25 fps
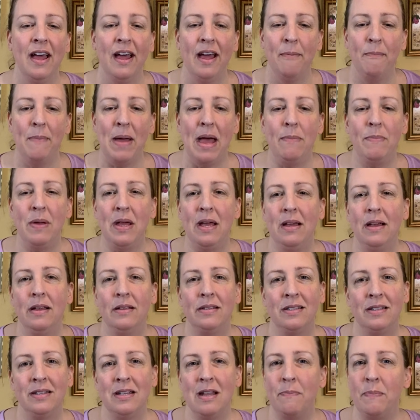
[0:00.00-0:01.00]
may be
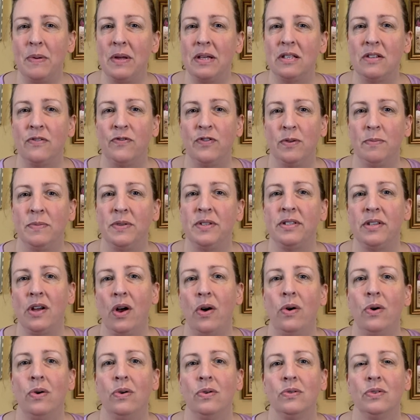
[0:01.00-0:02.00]
snippets from
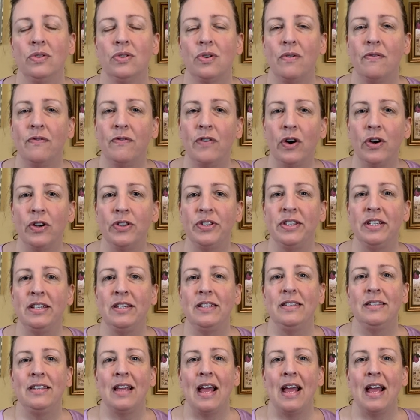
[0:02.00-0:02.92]
songs or verses,